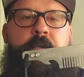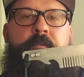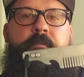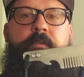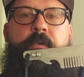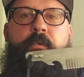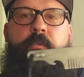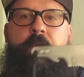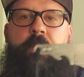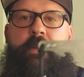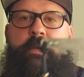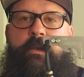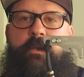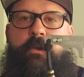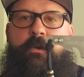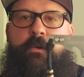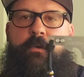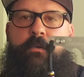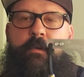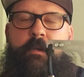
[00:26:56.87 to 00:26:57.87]
for when
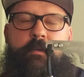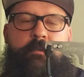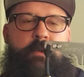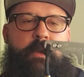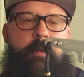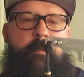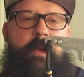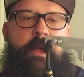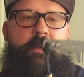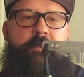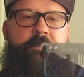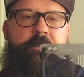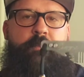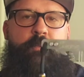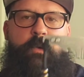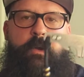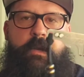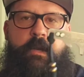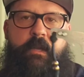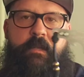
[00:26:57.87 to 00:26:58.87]
I'm out
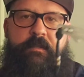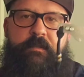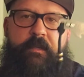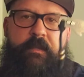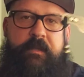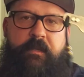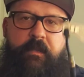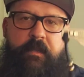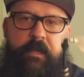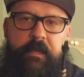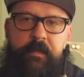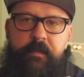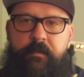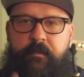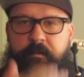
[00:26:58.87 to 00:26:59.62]
somewhere and I just need to, like,